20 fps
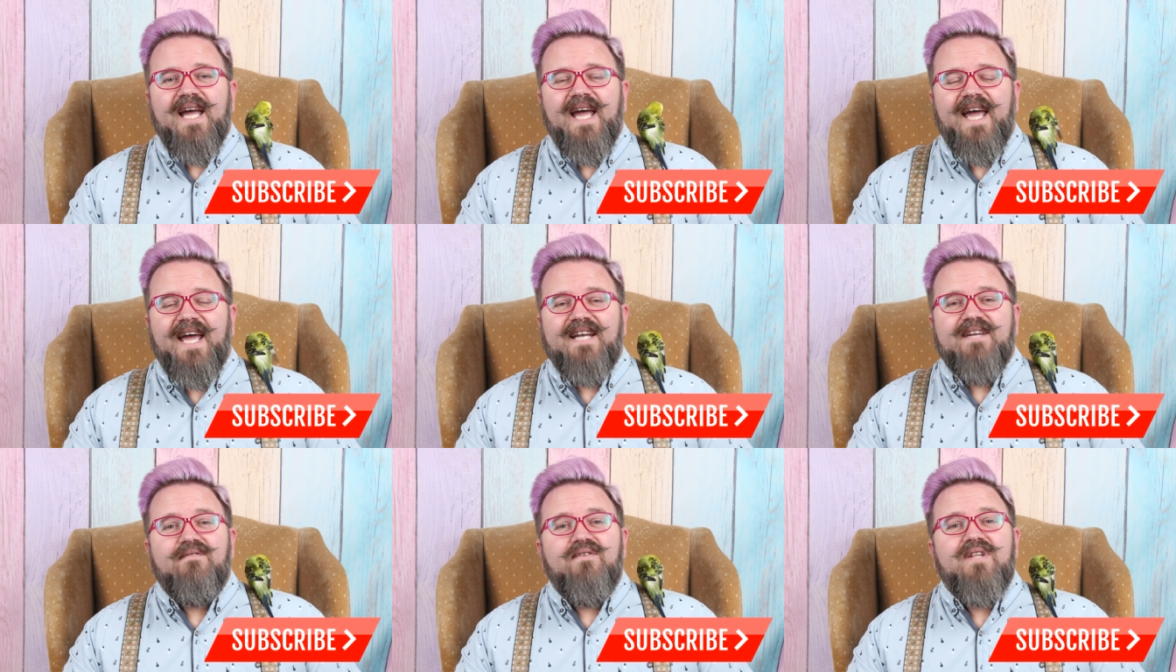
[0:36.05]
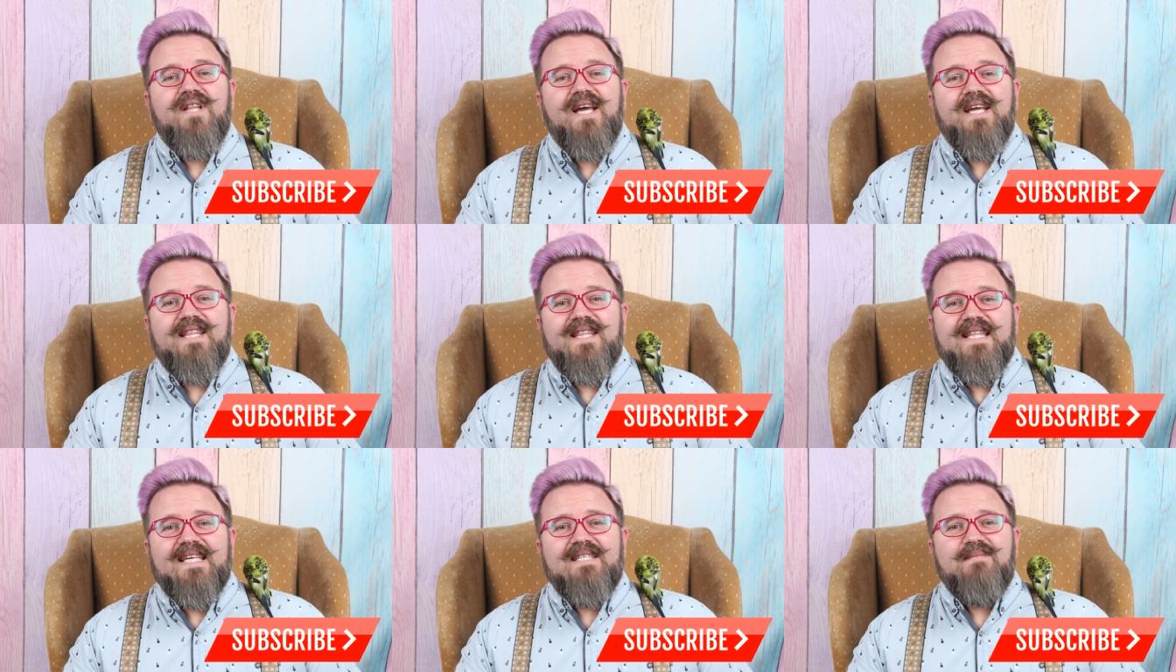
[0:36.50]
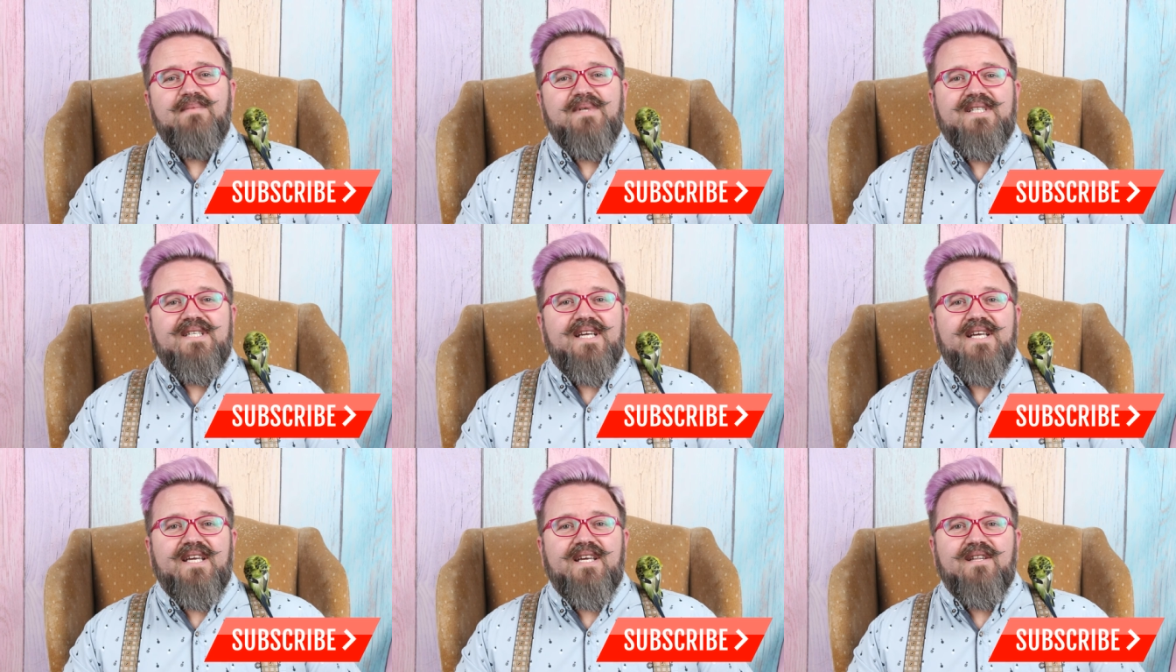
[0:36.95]
And if you like this
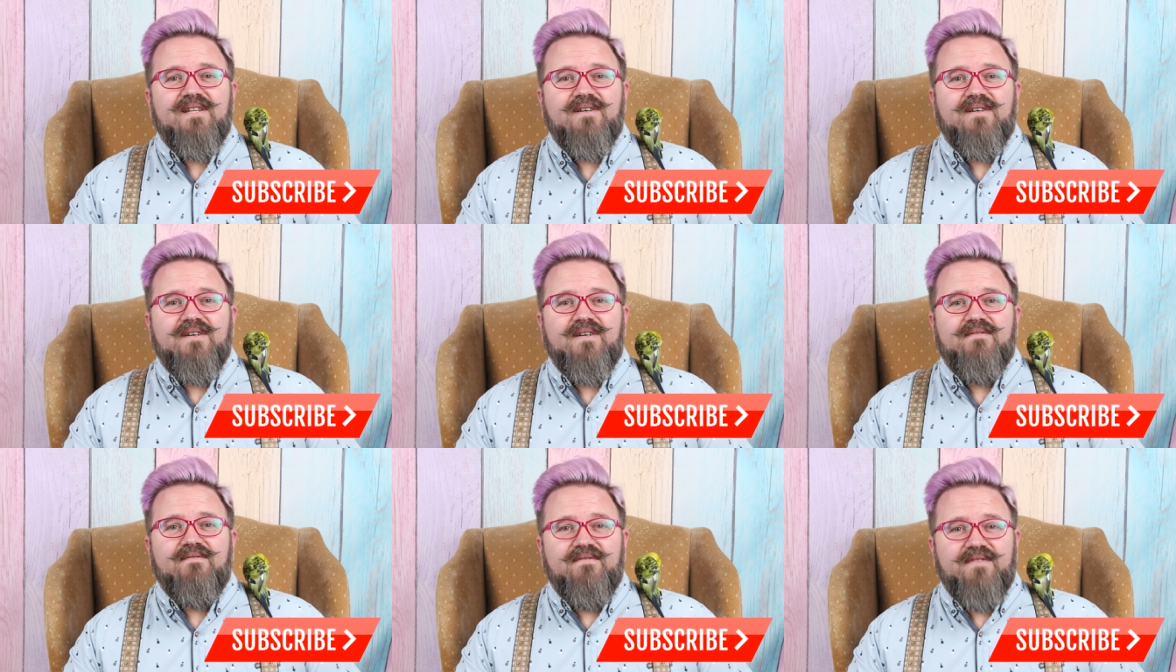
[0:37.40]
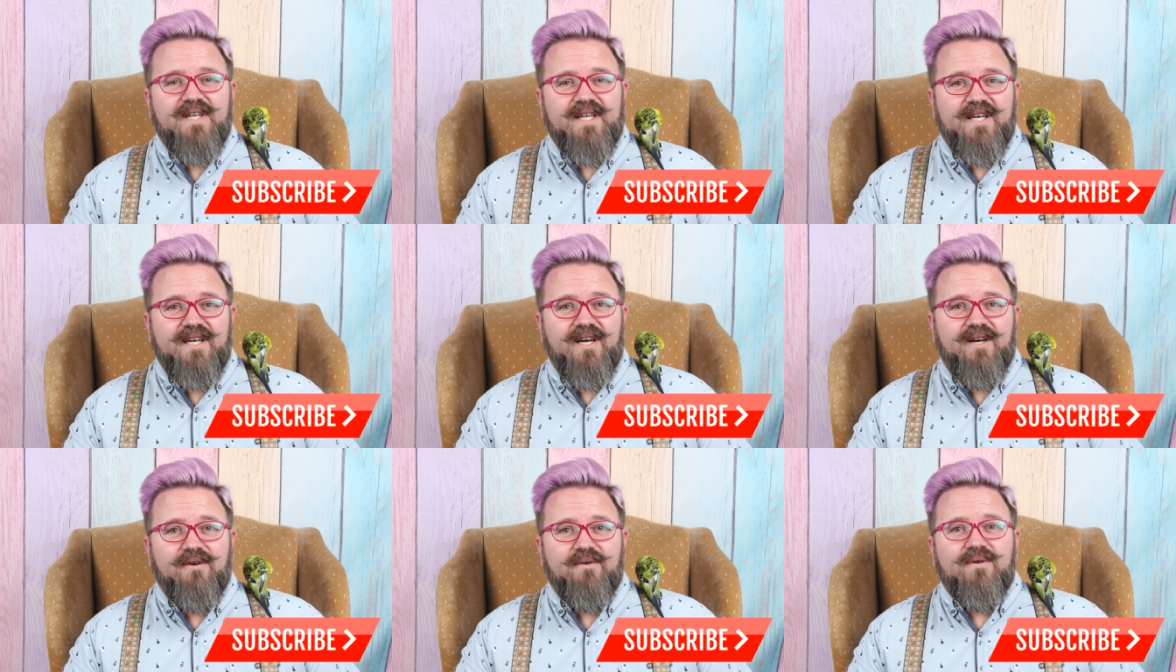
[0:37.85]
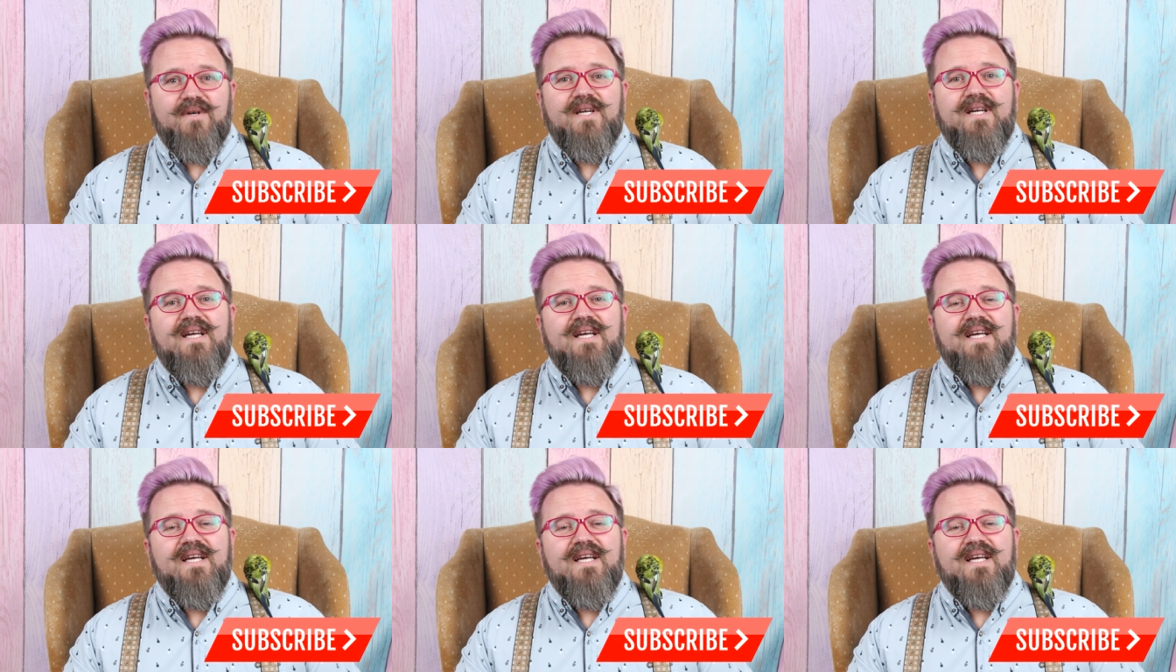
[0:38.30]
particular video,